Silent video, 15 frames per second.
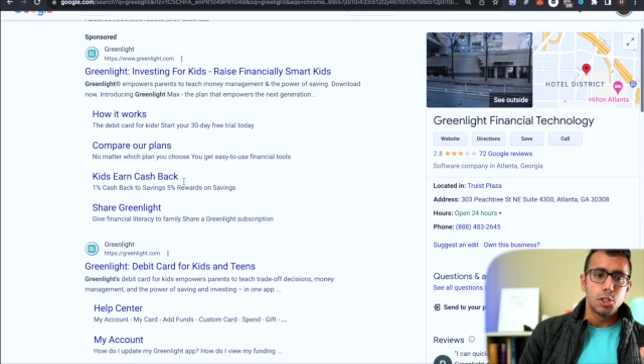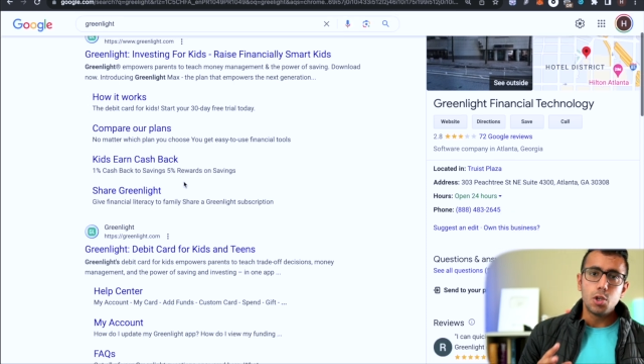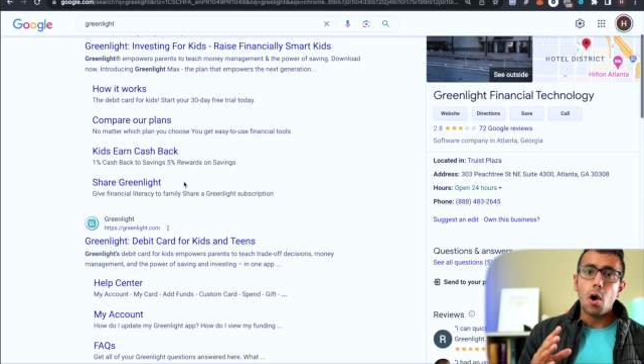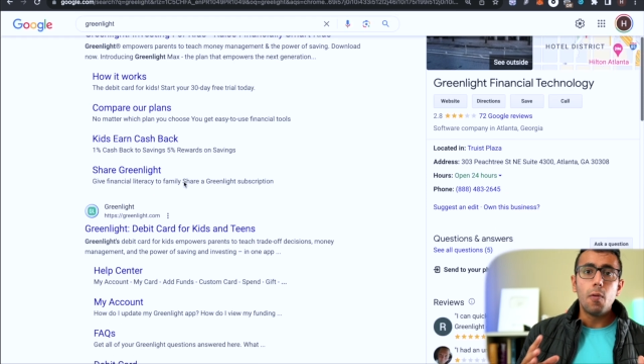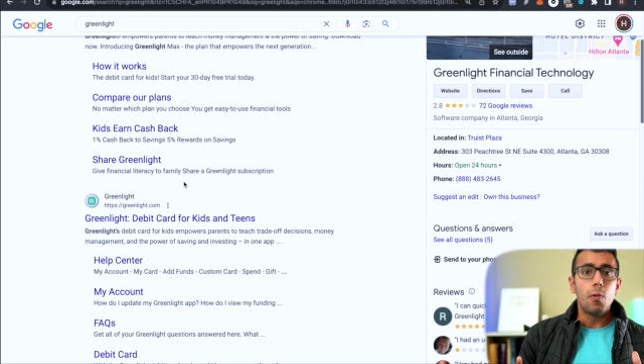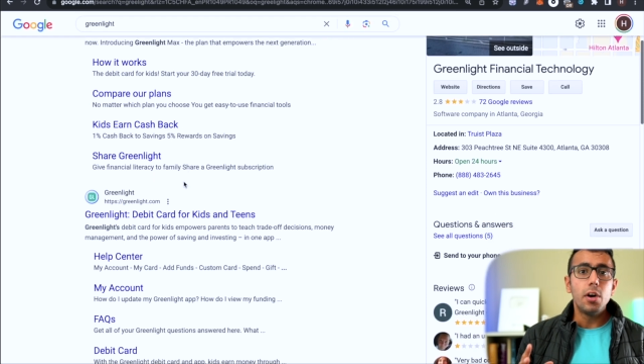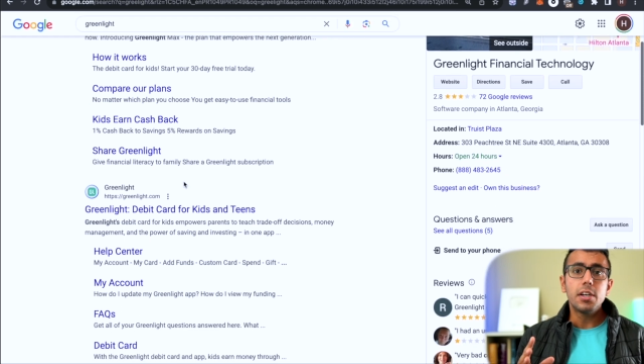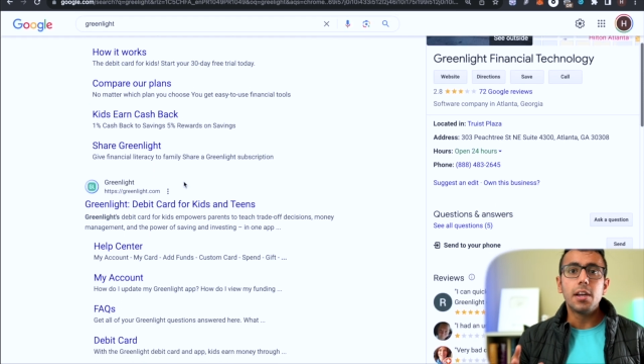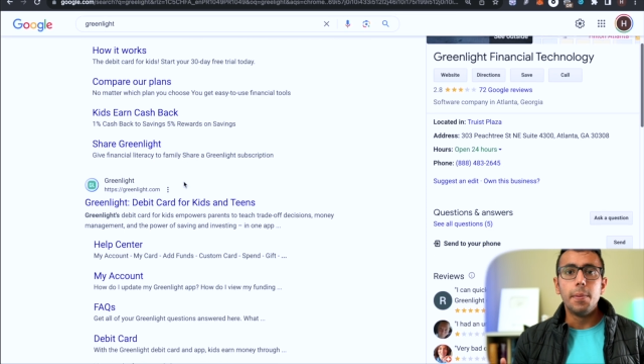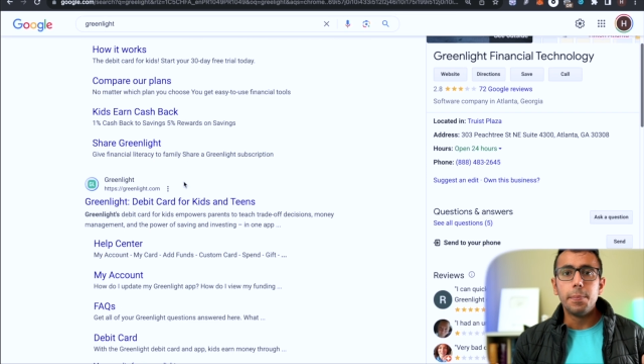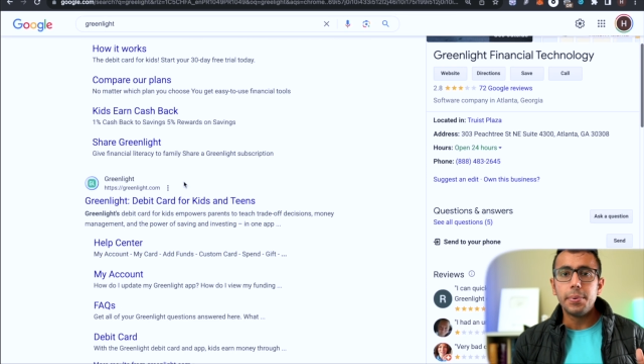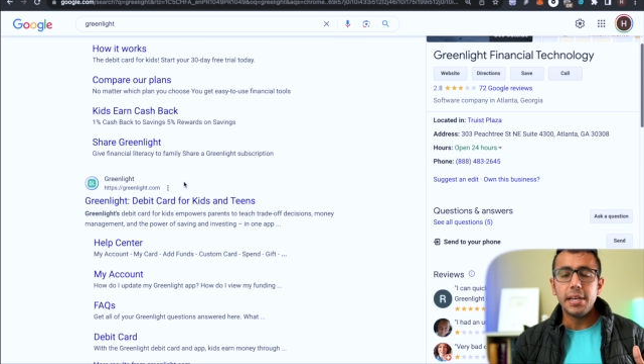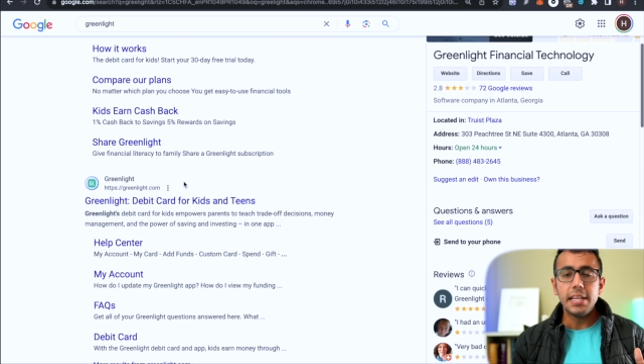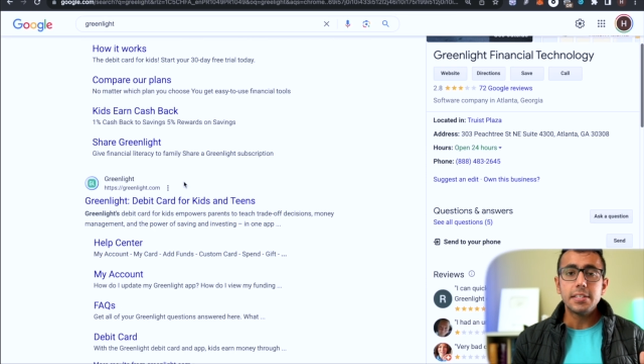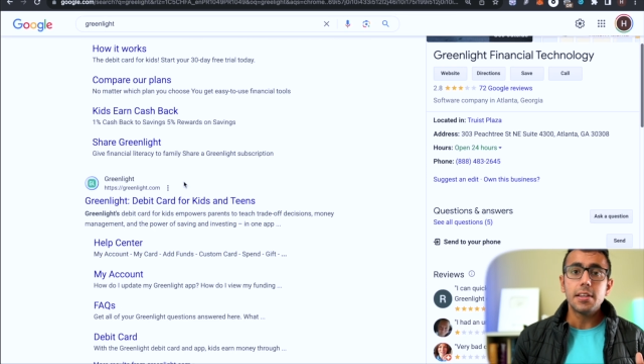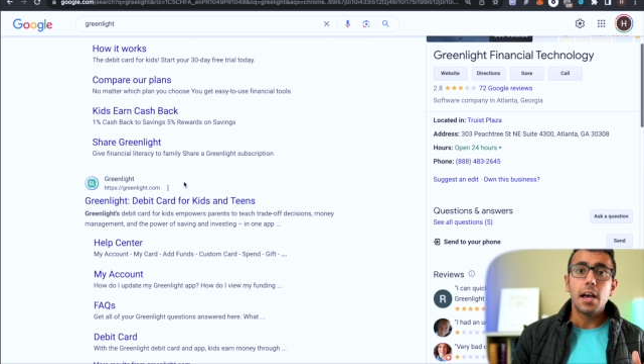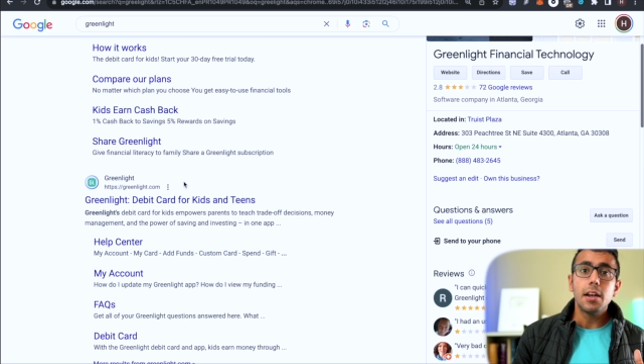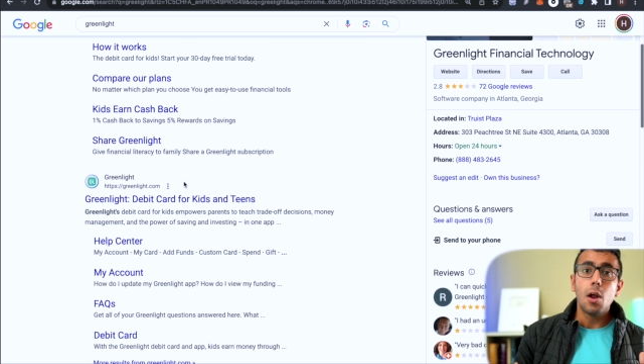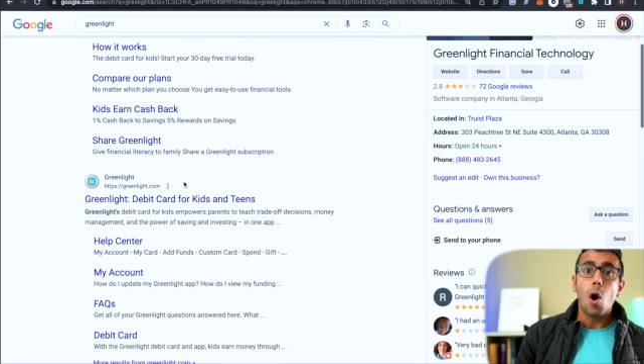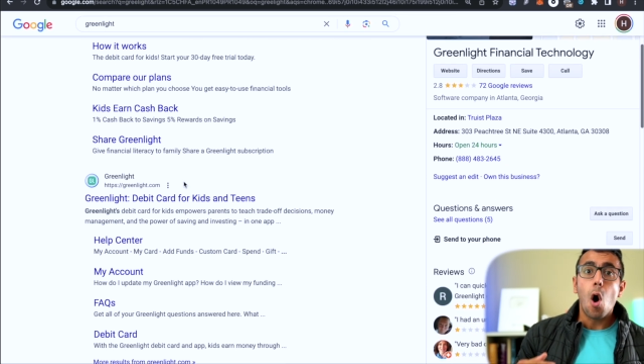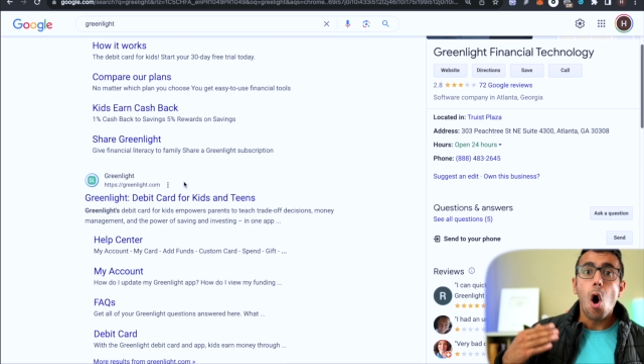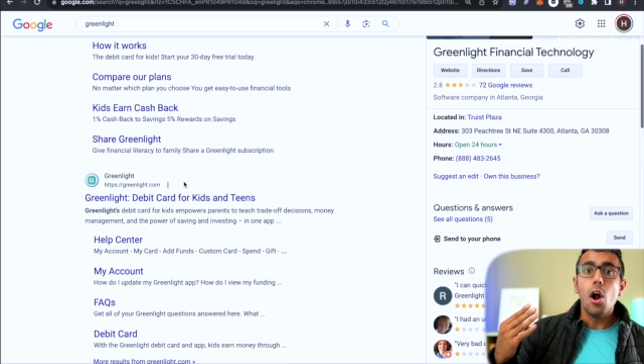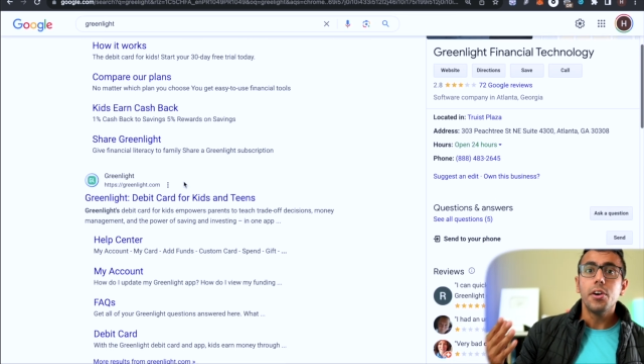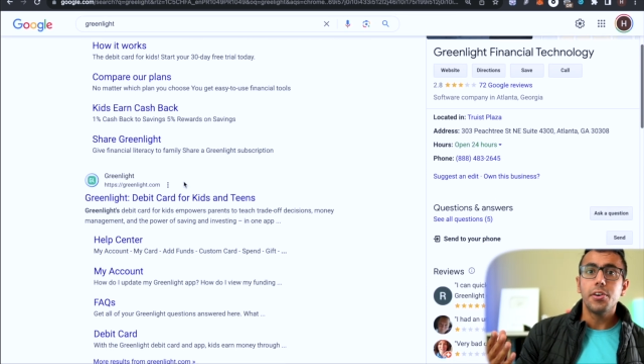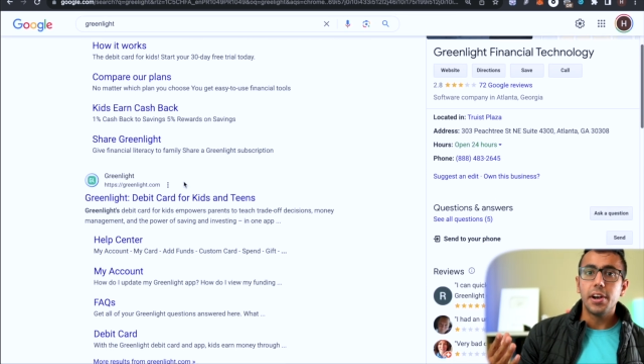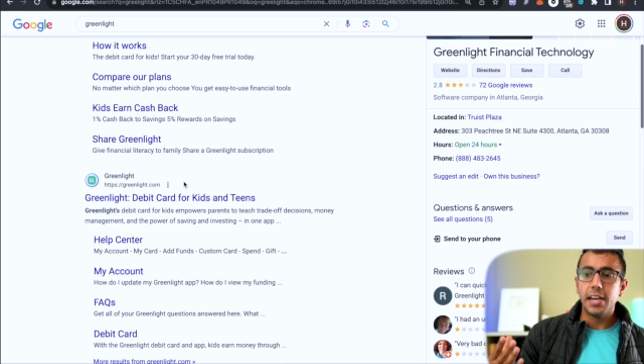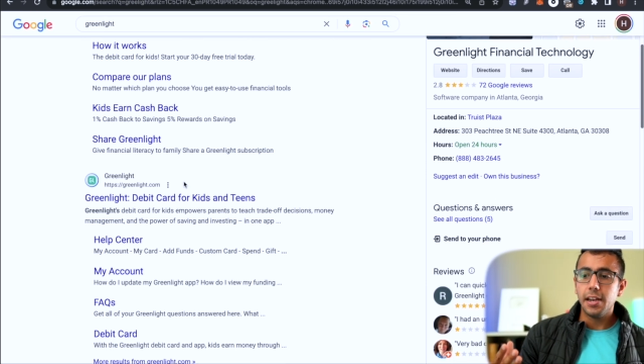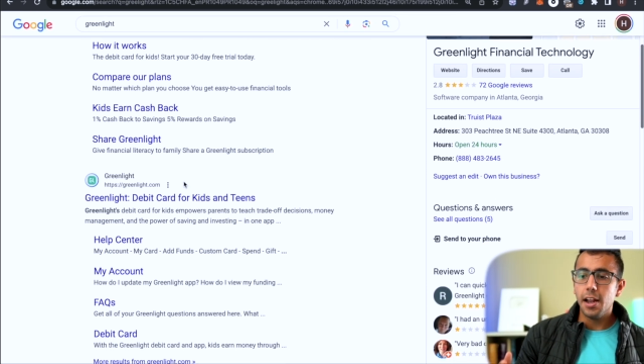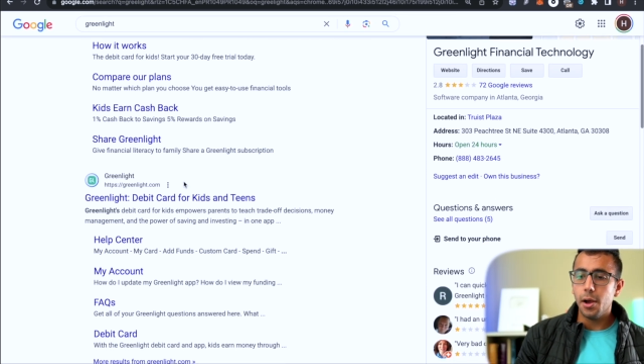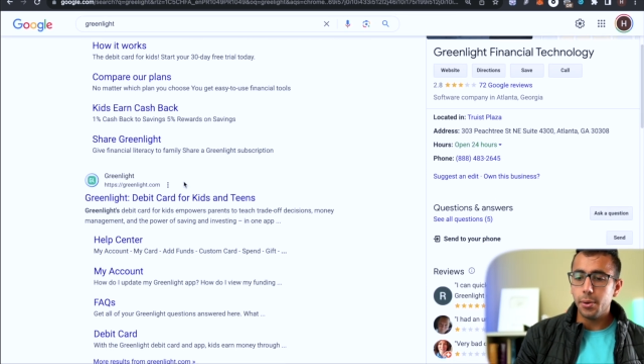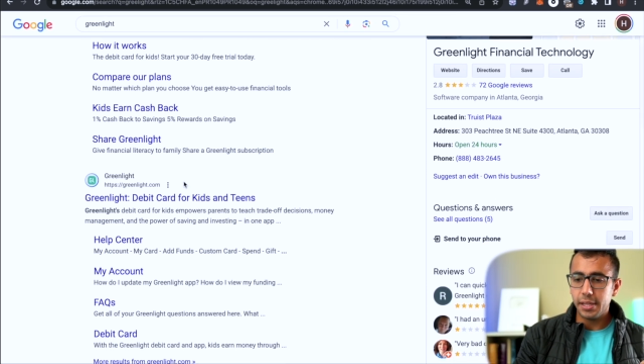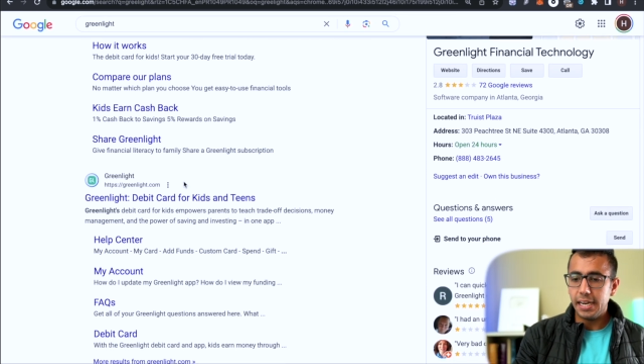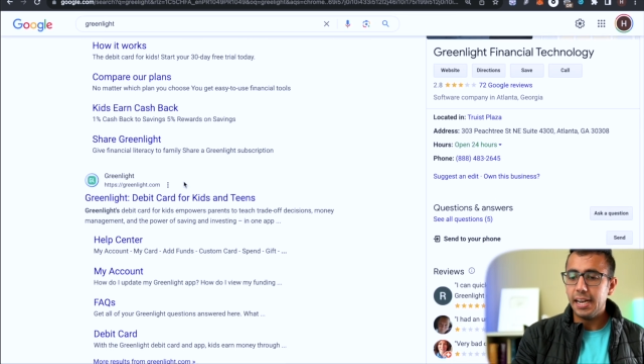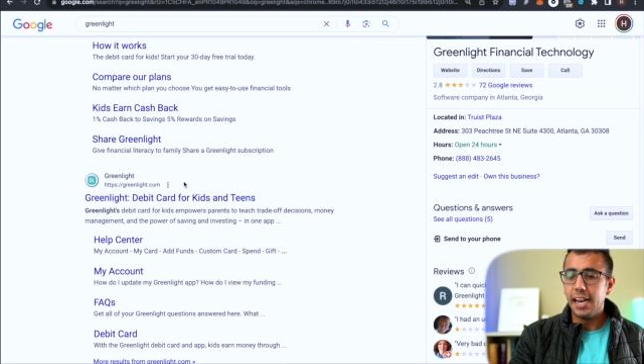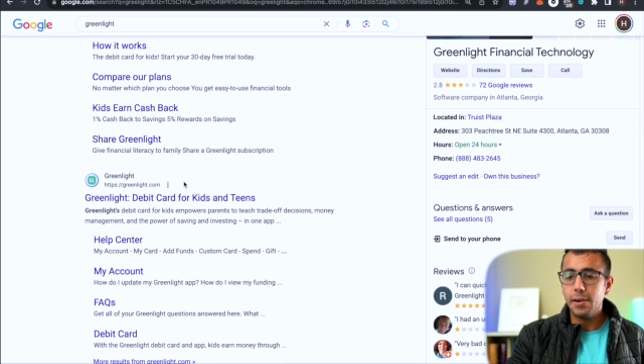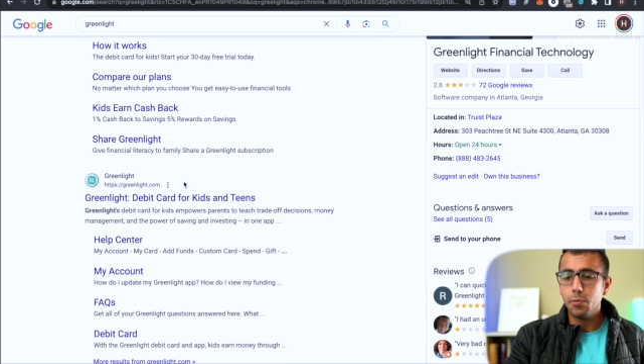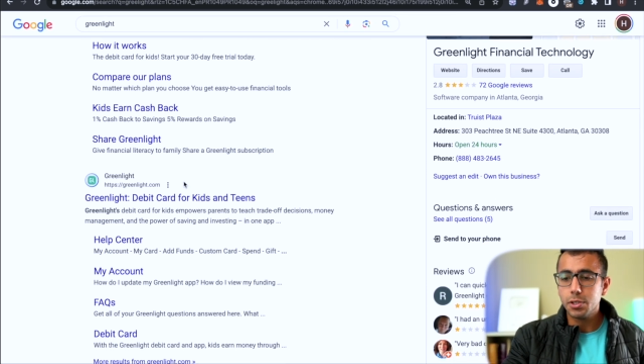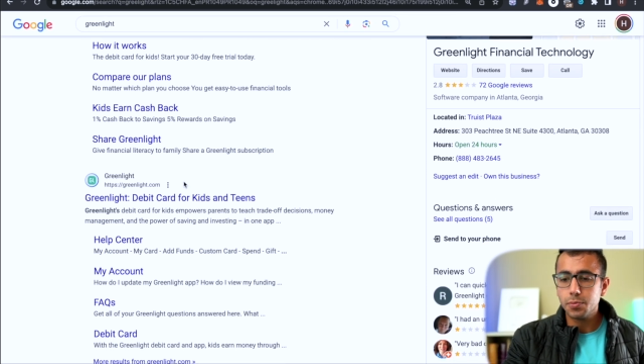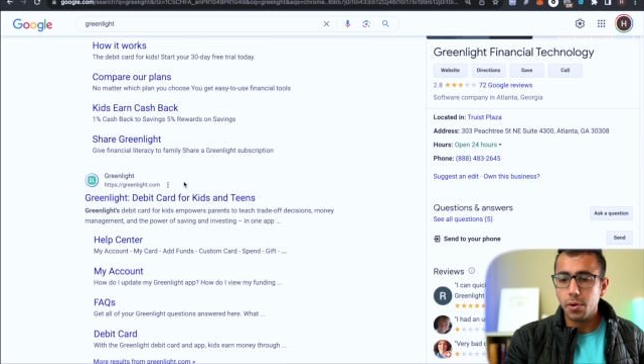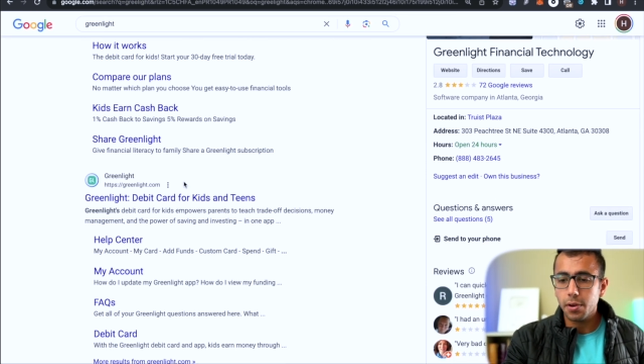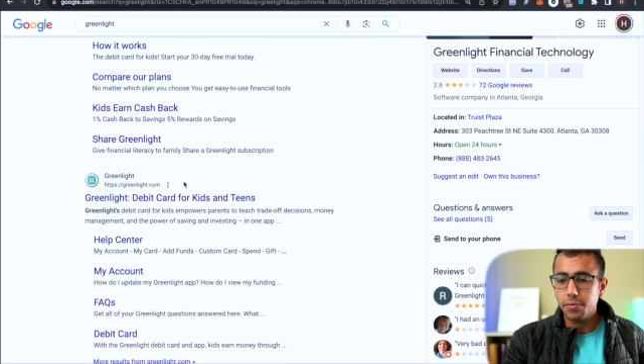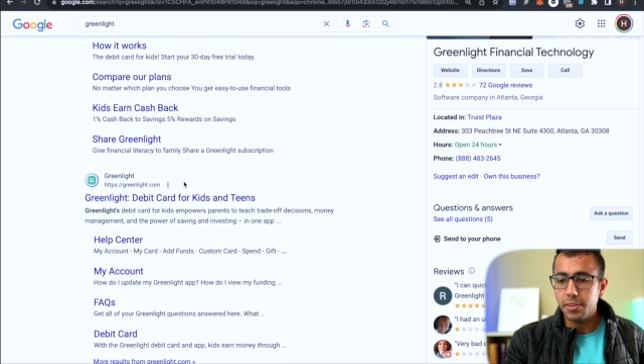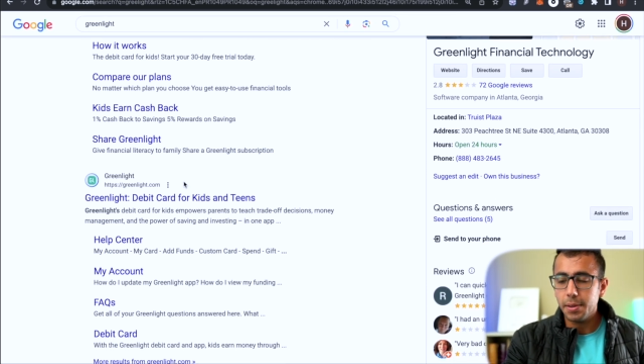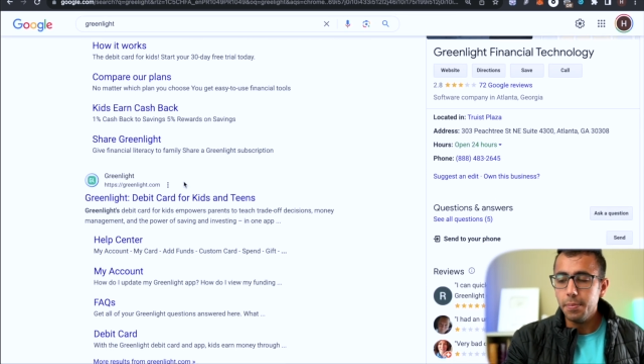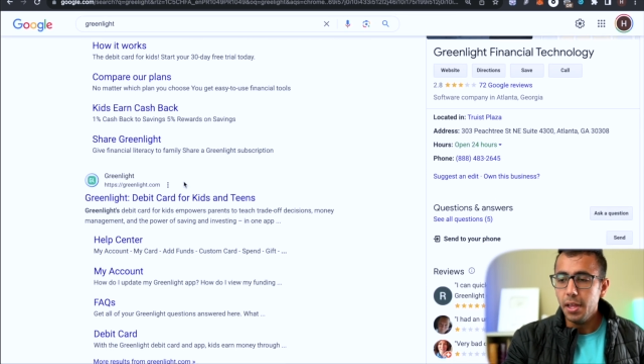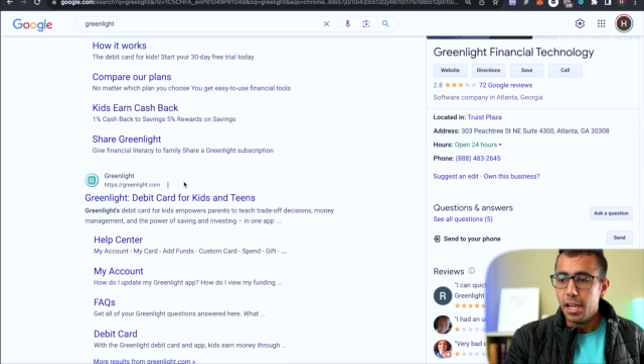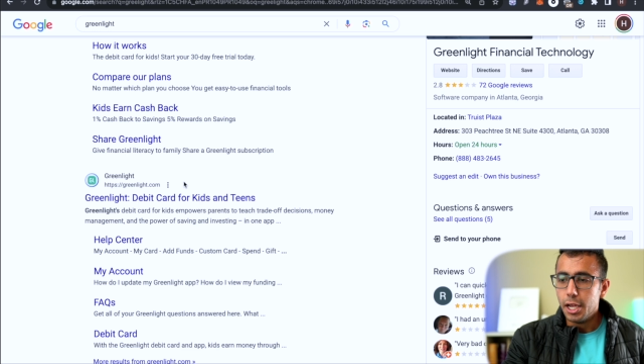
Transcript: saw what companies are hot right now. Greenlight was one of them.